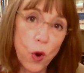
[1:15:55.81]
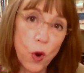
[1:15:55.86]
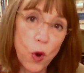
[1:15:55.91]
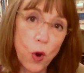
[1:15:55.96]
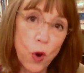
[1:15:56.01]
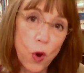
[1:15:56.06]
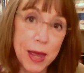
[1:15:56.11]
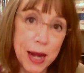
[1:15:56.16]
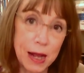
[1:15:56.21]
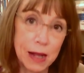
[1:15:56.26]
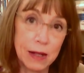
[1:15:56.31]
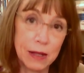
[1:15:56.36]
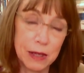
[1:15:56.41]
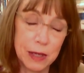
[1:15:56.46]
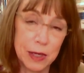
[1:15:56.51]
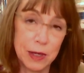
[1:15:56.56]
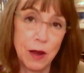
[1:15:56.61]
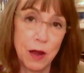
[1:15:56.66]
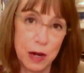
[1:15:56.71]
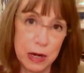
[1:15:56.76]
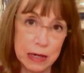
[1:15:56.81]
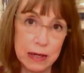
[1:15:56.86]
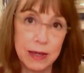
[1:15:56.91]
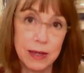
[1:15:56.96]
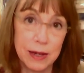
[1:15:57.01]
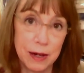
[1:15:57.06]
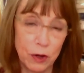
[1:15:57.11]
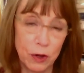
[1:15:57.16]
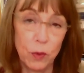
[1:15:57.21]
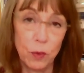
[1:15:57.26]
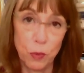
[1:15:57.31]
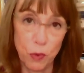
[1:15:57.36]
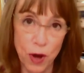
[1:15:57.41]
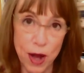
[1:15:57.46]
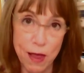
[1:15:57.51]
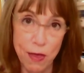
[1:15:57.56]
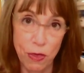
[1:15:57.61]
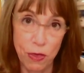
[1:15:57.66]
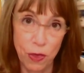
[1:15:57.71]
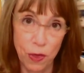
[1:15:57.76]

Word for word: minutes on a single breath.